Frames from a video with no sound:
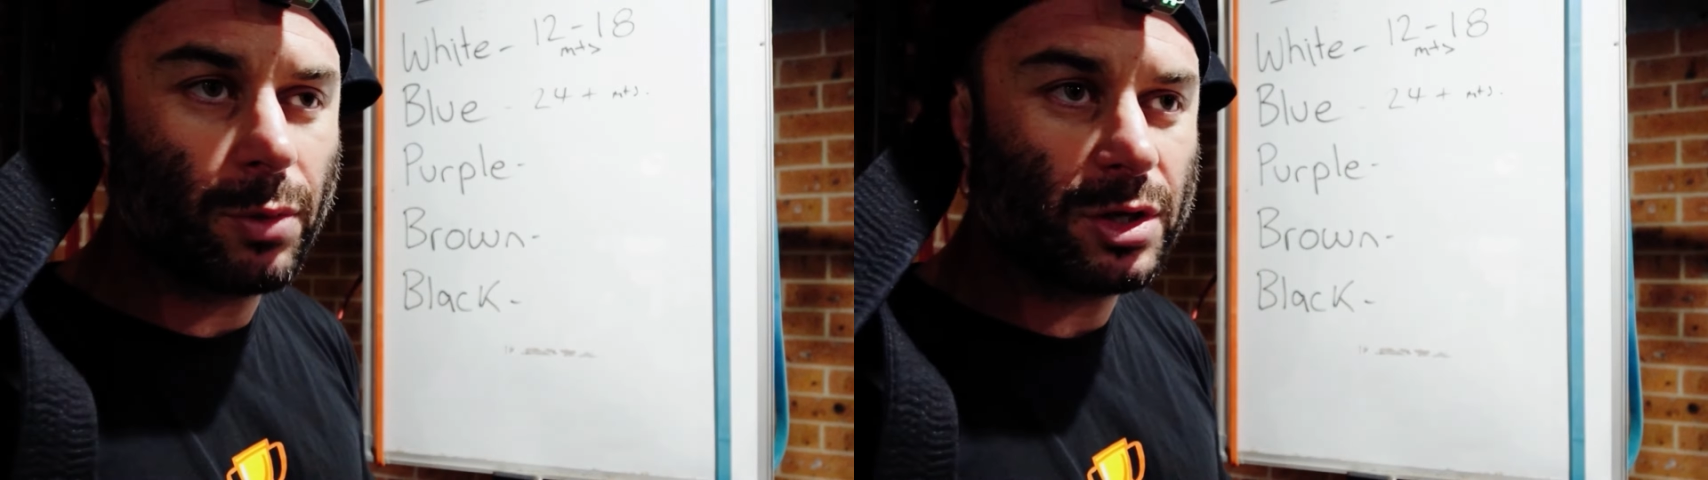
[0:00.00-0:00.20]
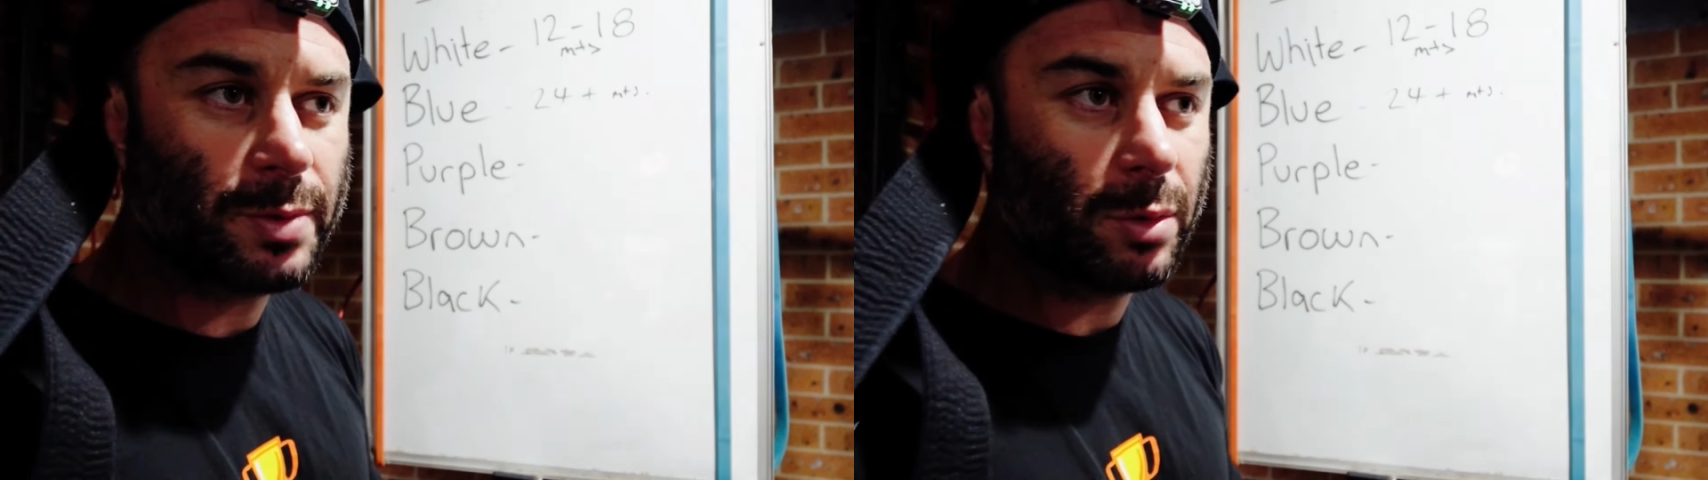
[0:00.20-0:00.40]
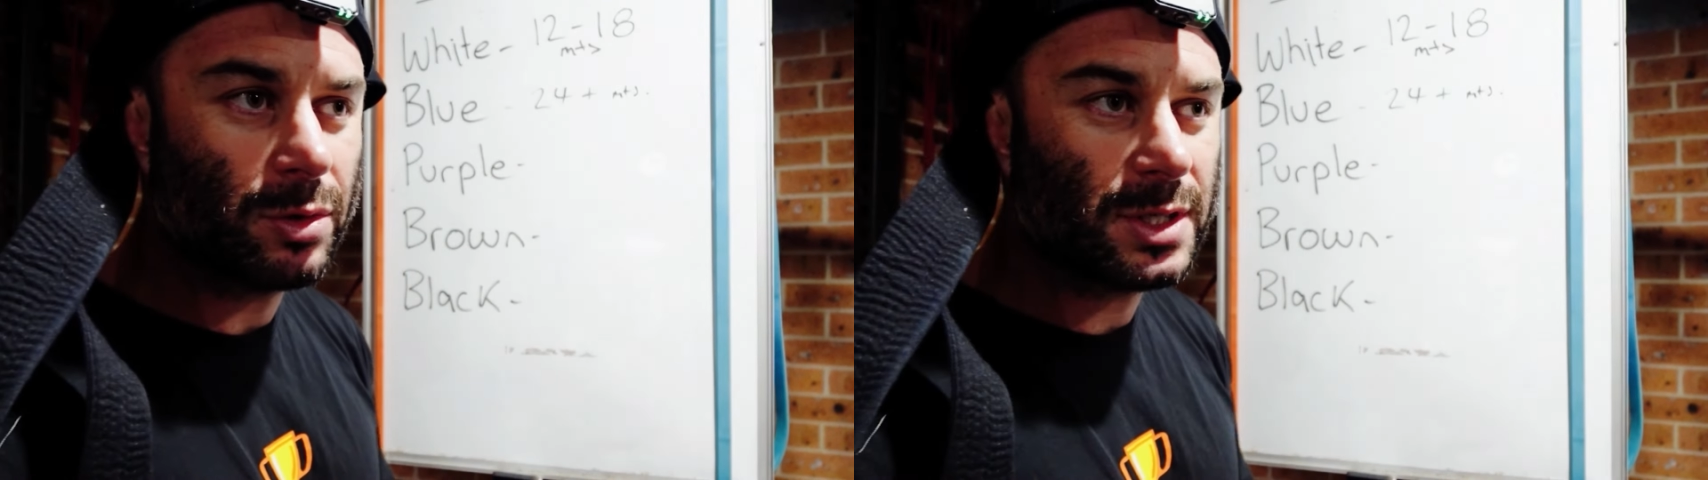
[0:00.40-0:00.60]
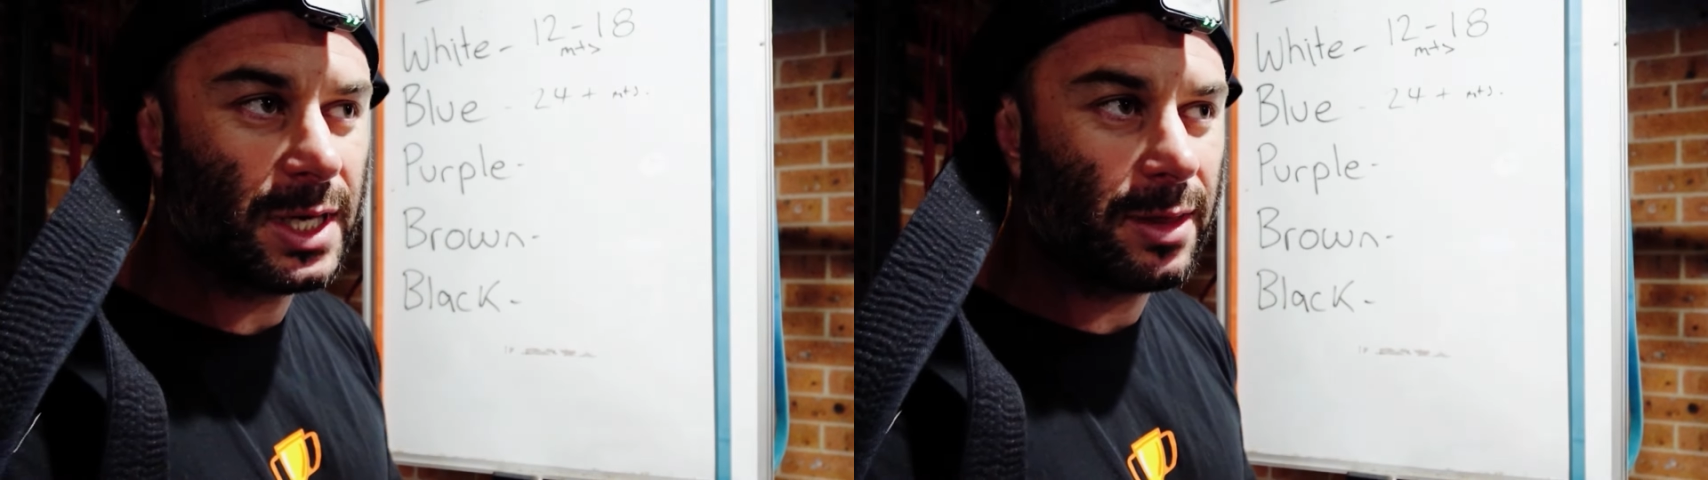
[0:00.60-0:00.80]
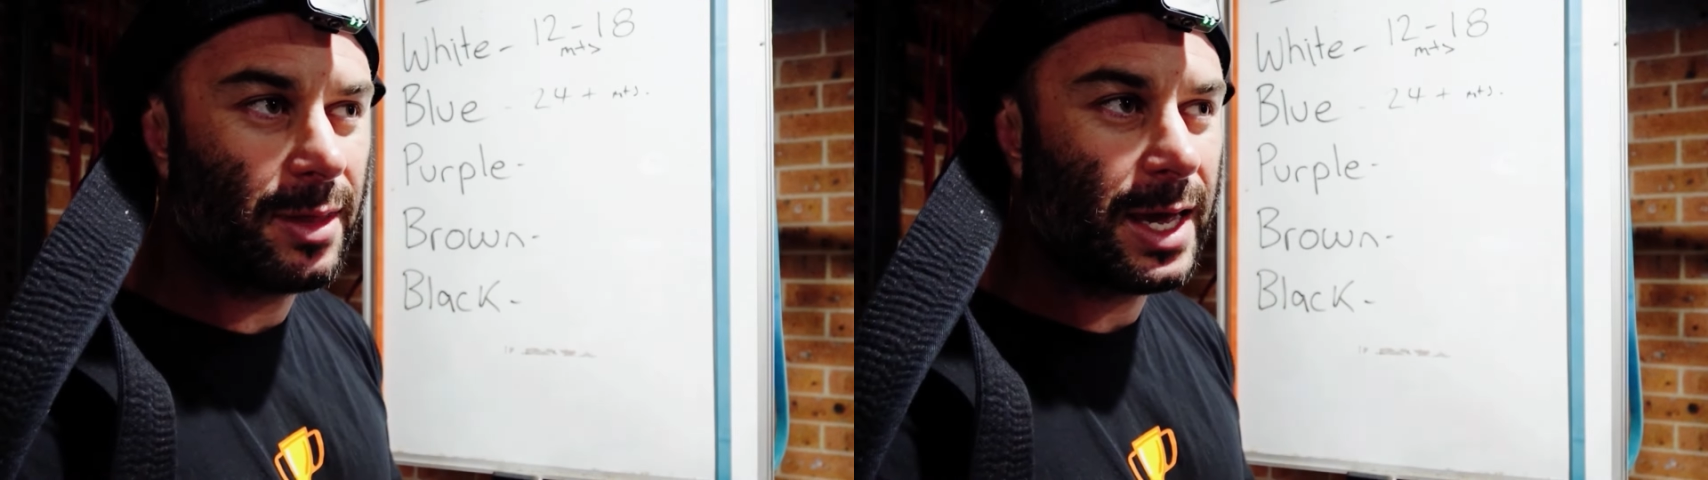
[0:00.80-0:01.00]
Most people
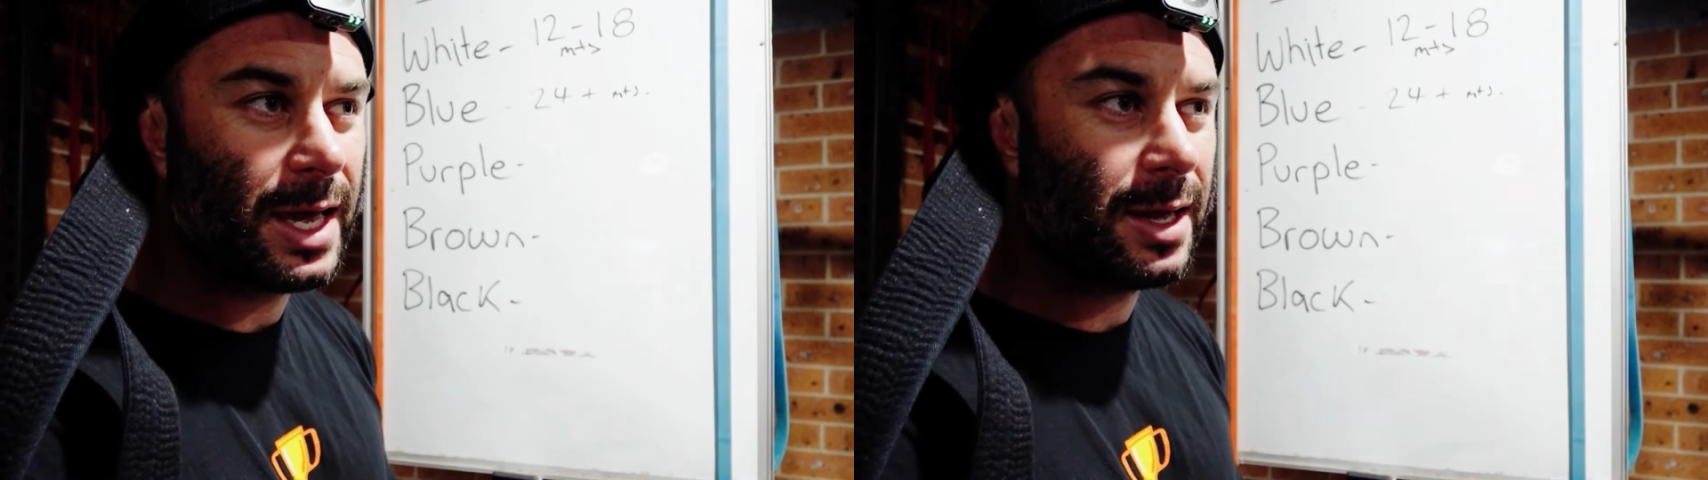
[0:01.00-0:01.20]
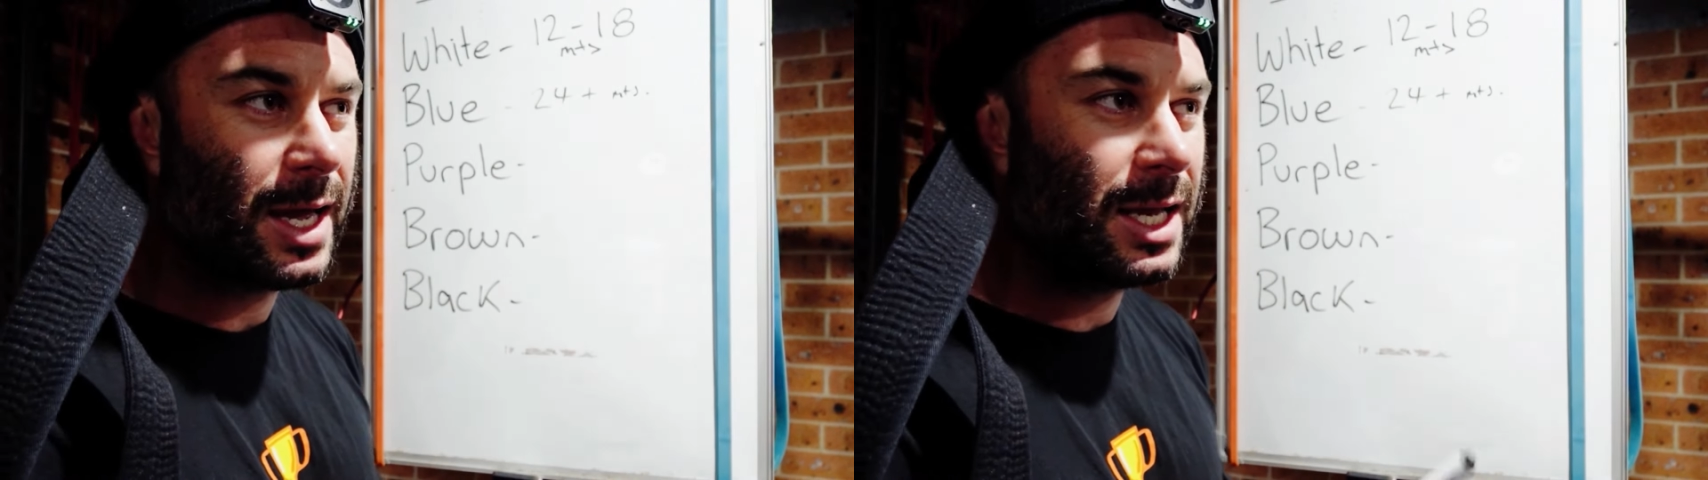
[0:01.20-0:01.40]
sit there